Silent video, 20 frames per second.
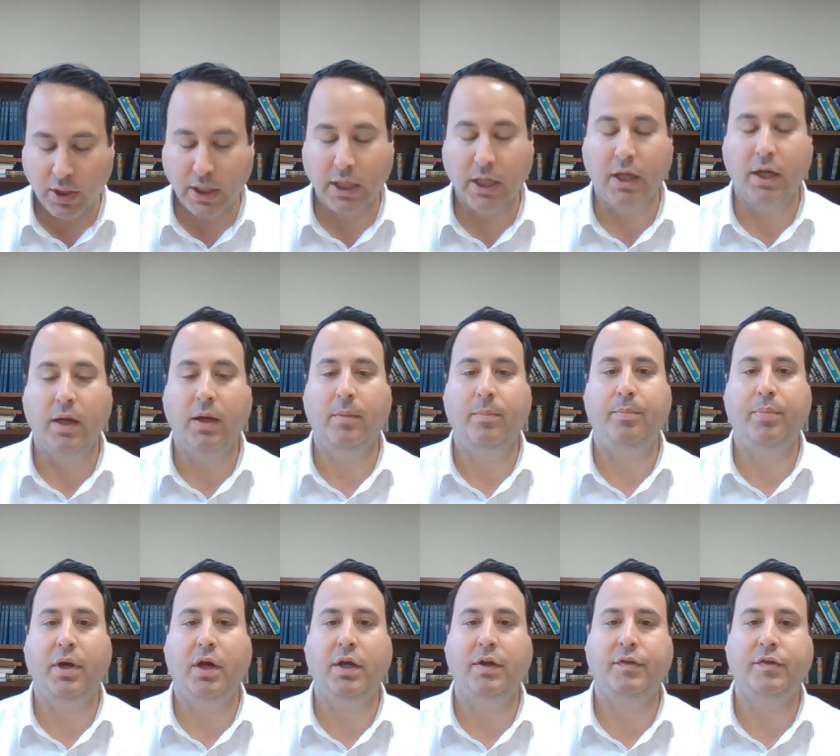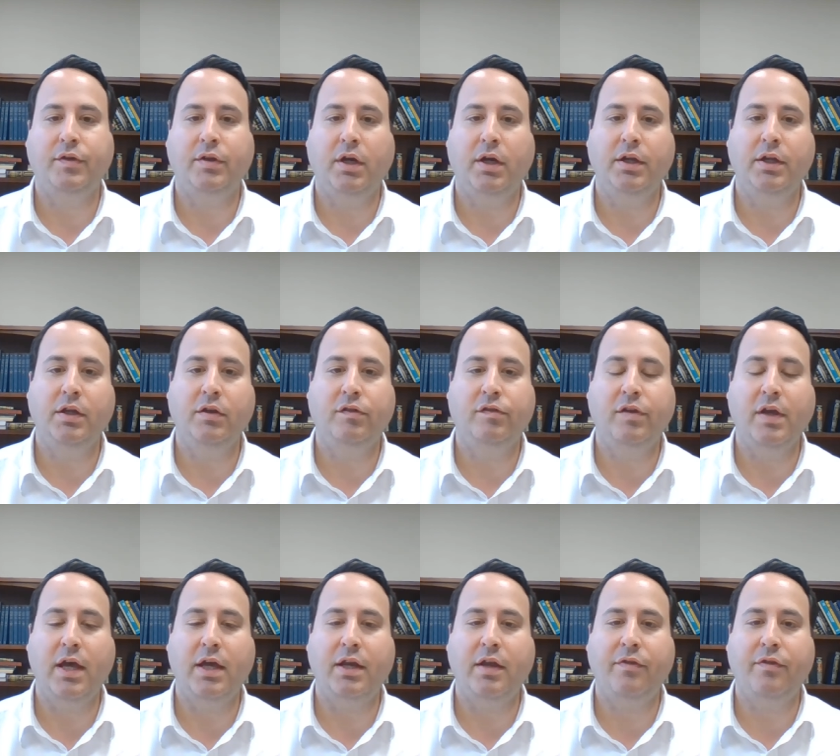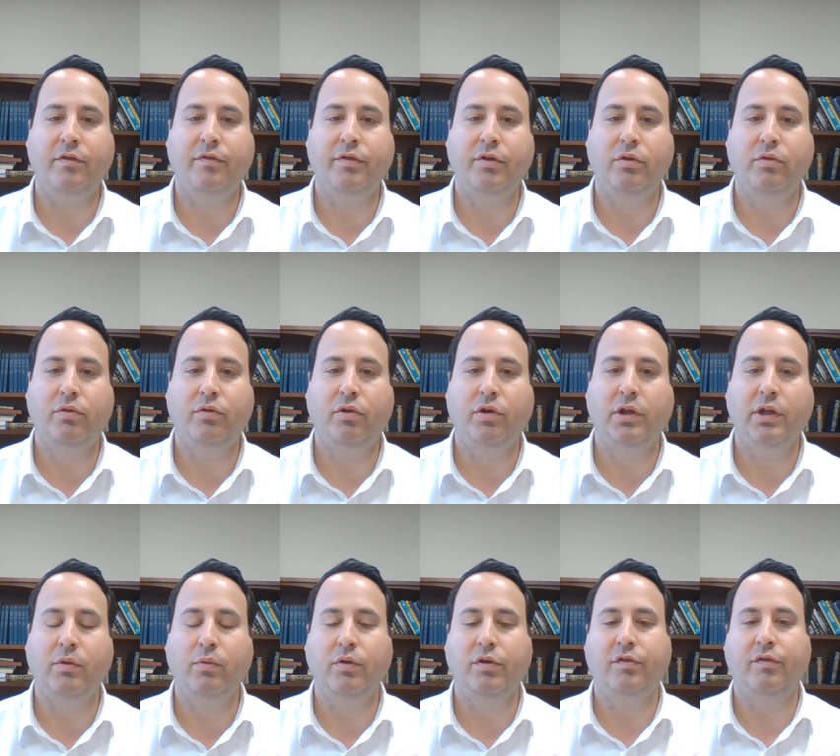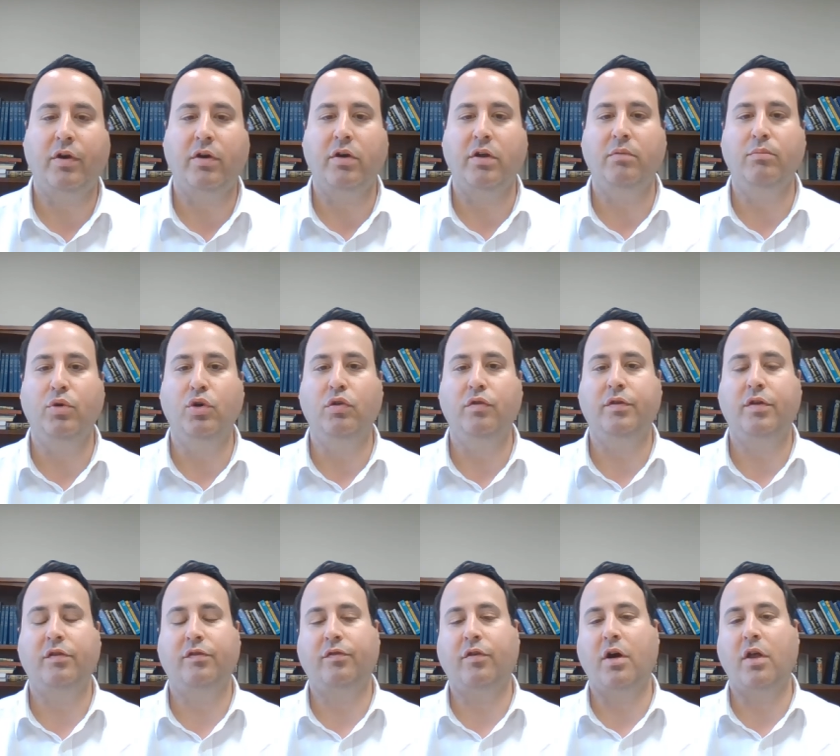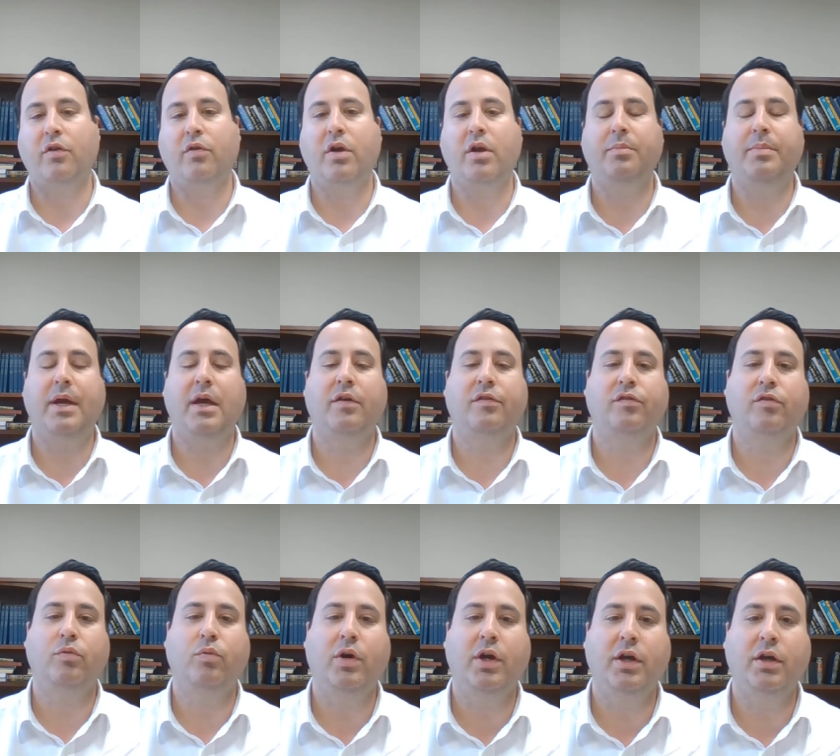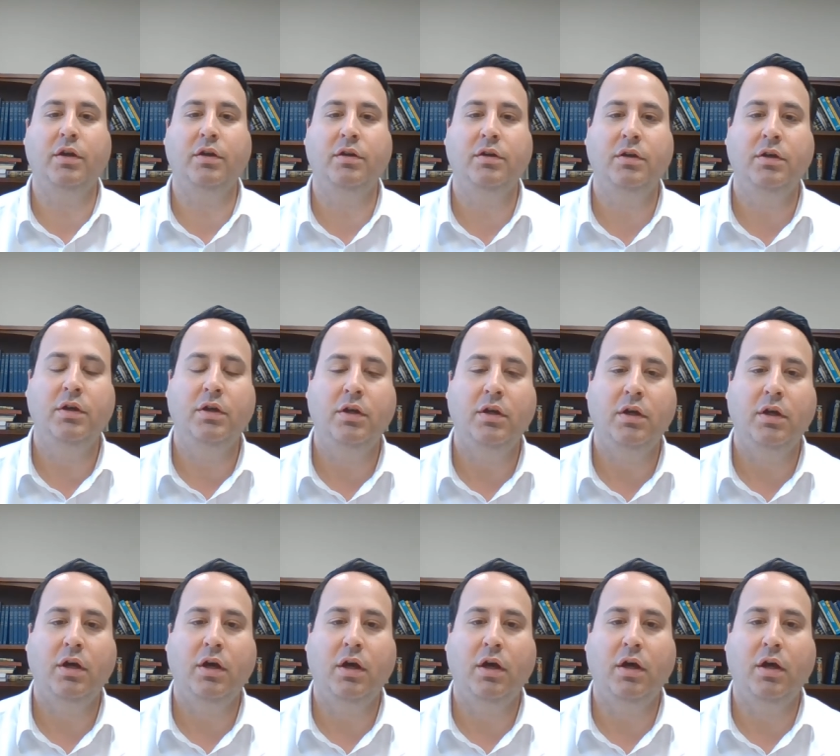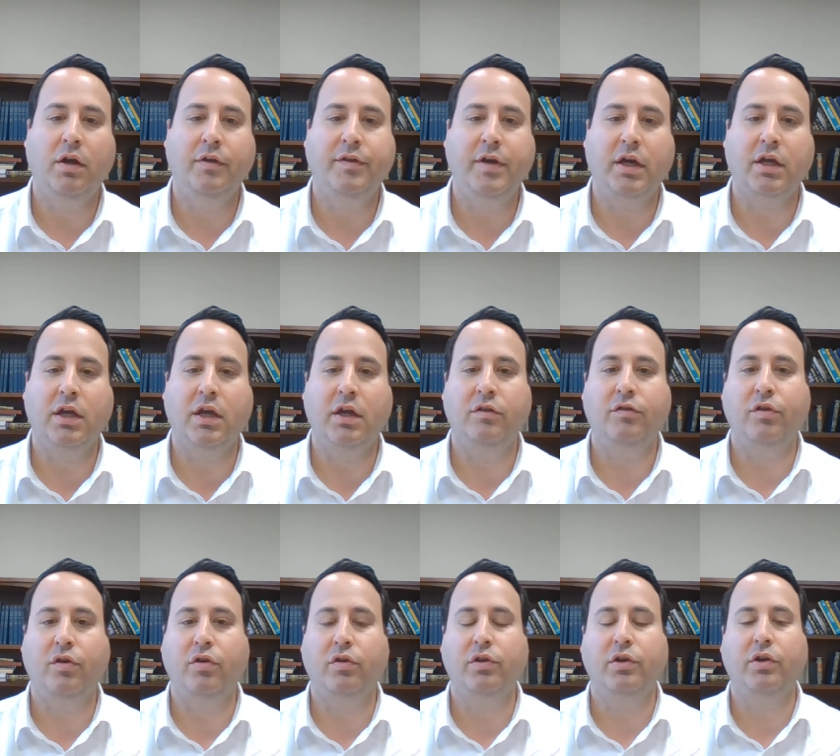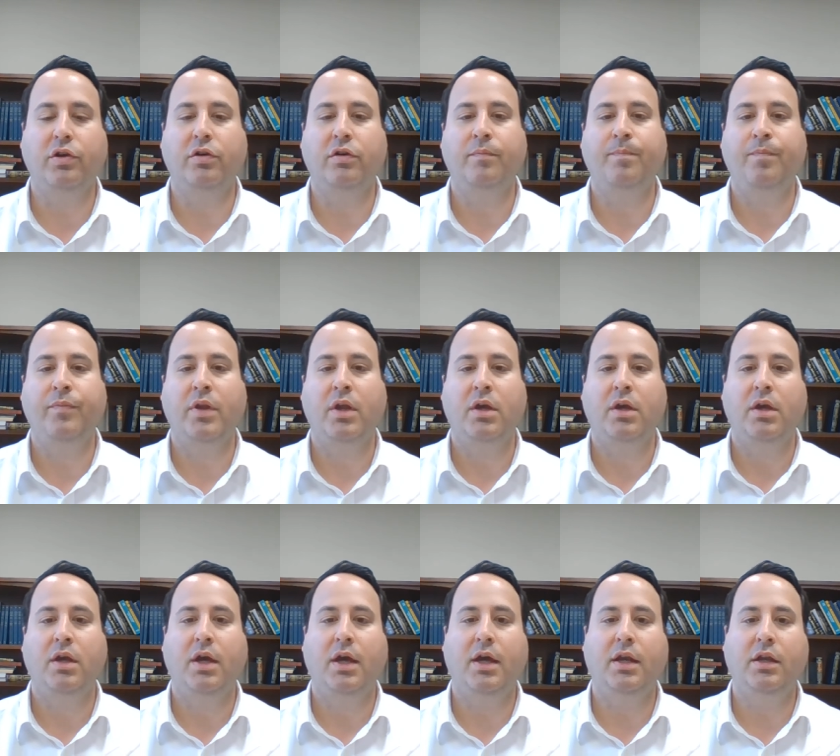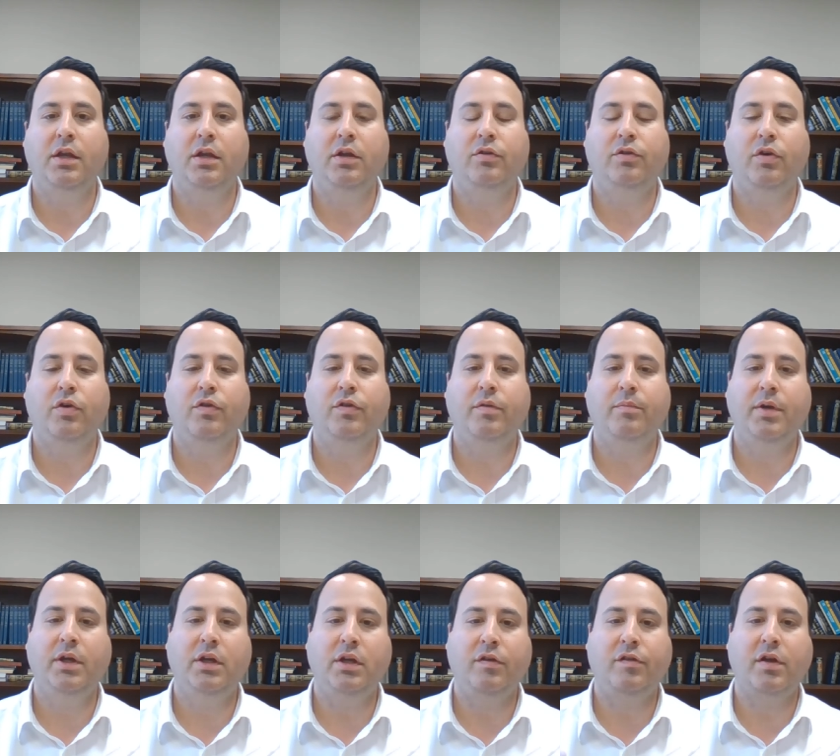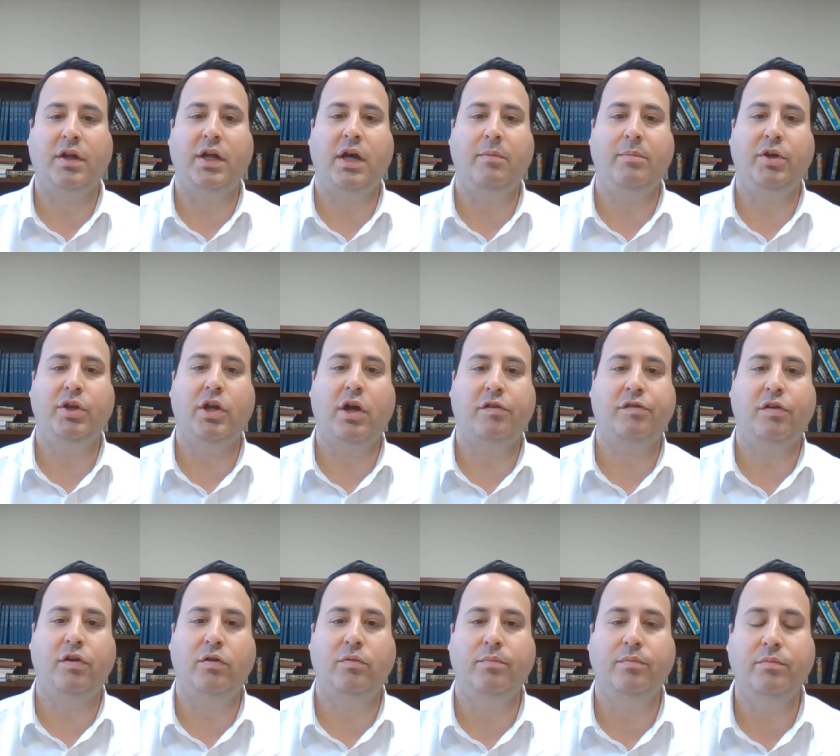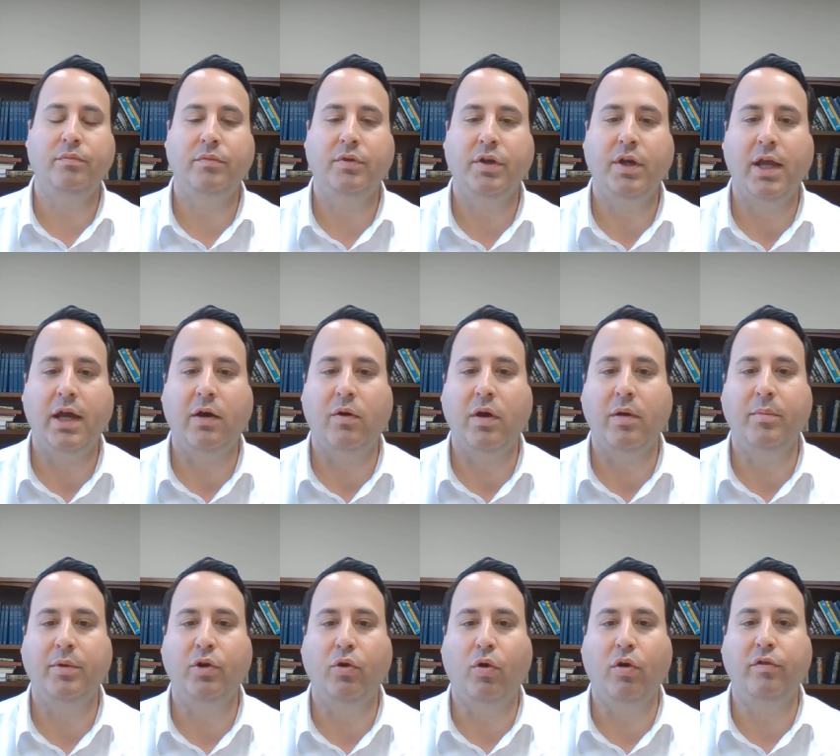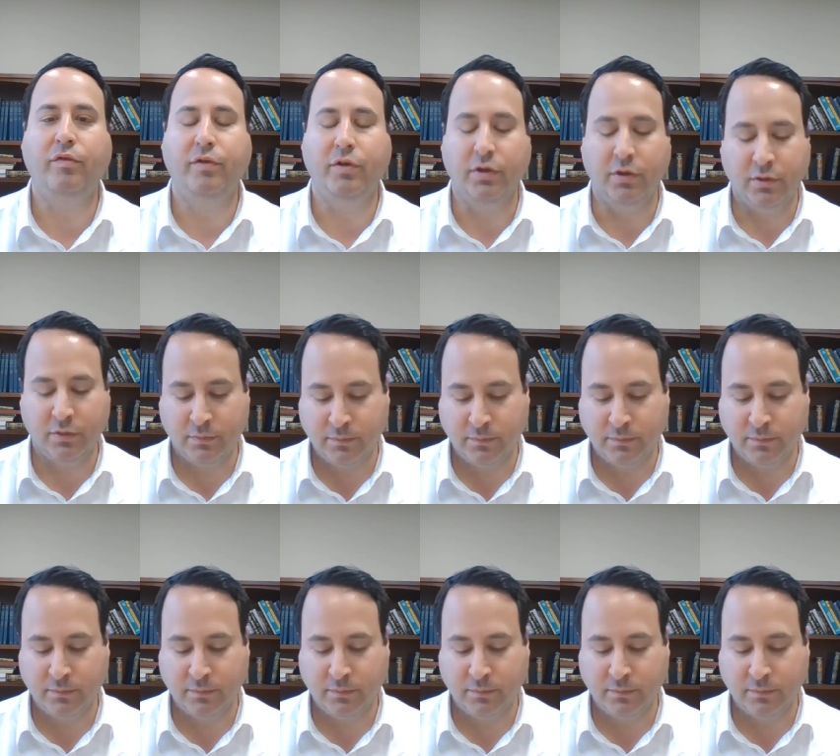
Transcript: But he said at the funeral he was very moved. His father had passed away decades earlier. And he turned to me and he said, "I'm a yasom. Now I'm an orphan."